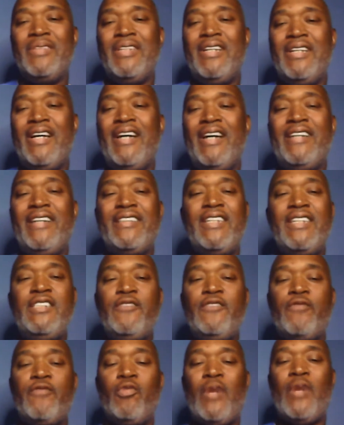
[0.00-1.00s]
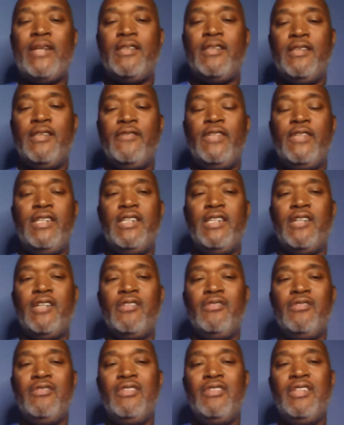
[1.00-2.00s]
Hey, thank you for watching the
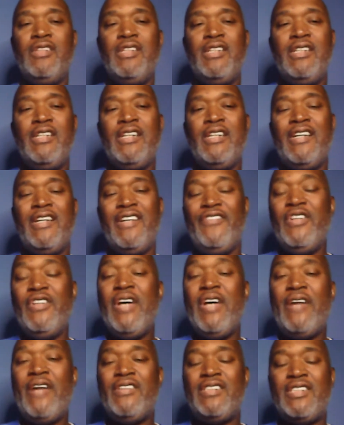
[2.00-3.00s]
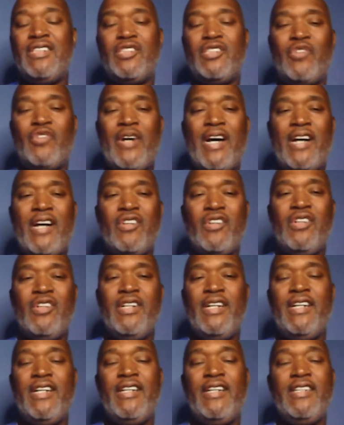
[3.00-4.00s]
video. If you haven't subscribed, go
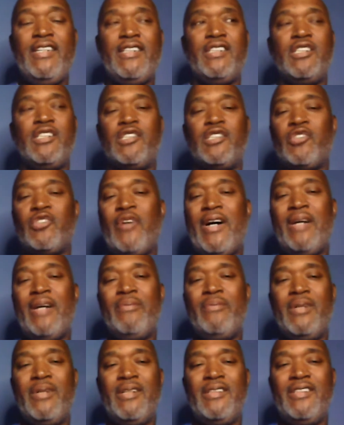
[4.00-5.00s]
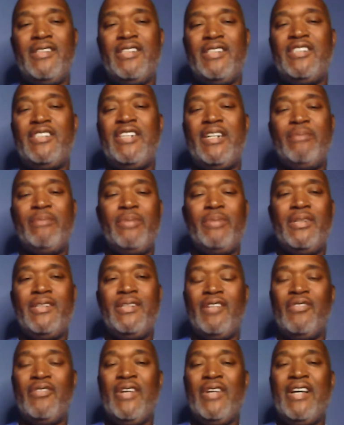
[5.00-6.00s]
ahead and hit the subscribe button, the share
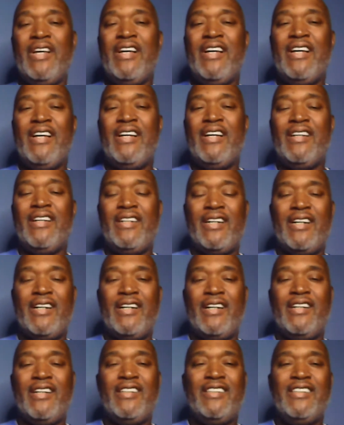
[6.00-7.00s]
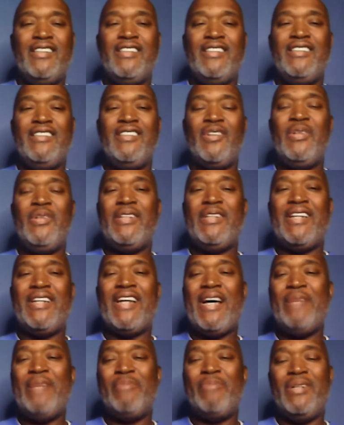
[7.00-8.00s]
button, hit the
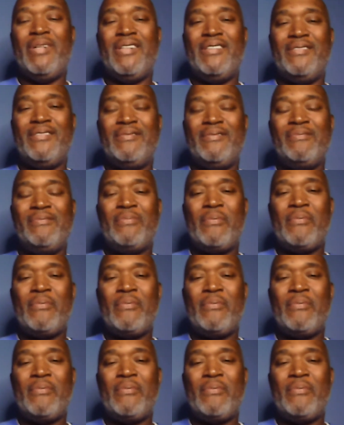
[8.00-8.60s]
like button.